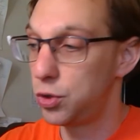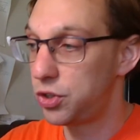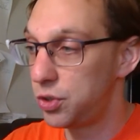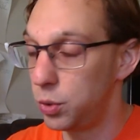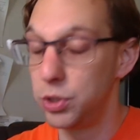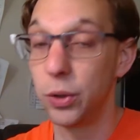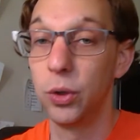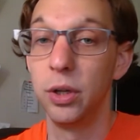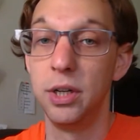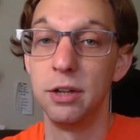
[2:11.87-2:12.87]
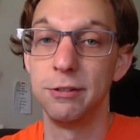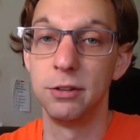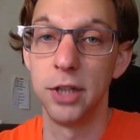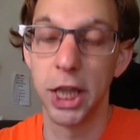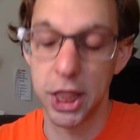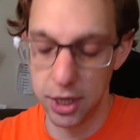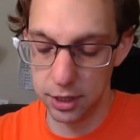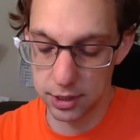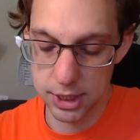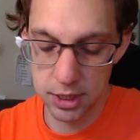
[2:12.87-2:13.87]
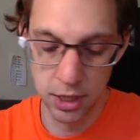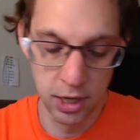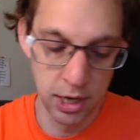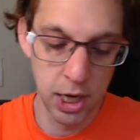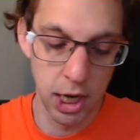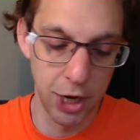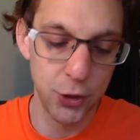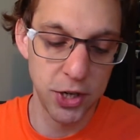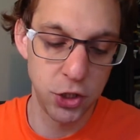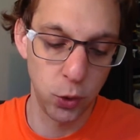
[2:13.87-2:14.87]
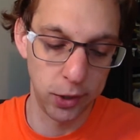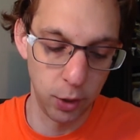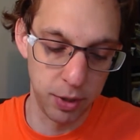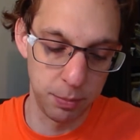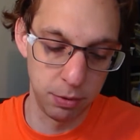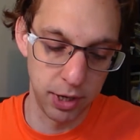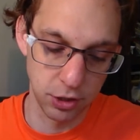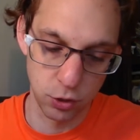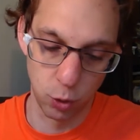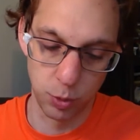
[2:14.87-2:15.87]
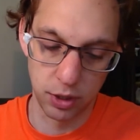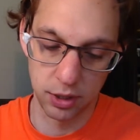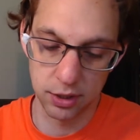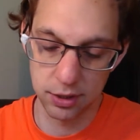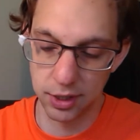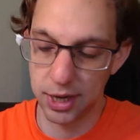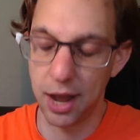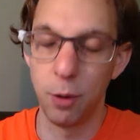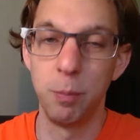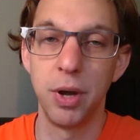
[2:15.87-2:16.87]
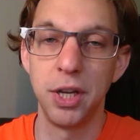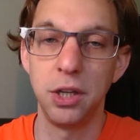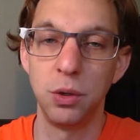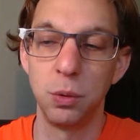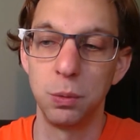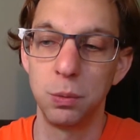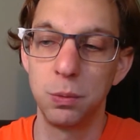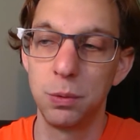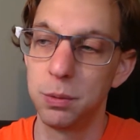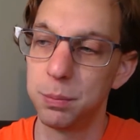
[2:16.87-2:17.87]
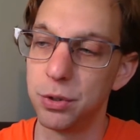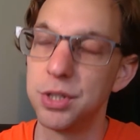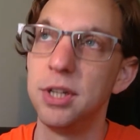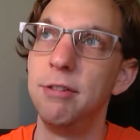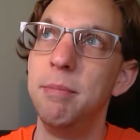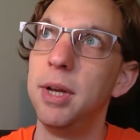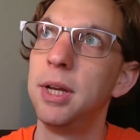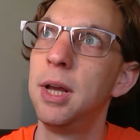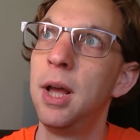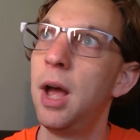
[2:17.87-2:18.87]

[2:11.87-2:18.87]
Two totally different things. I tried to do a little bit of brainstorming, like how might you perceive me?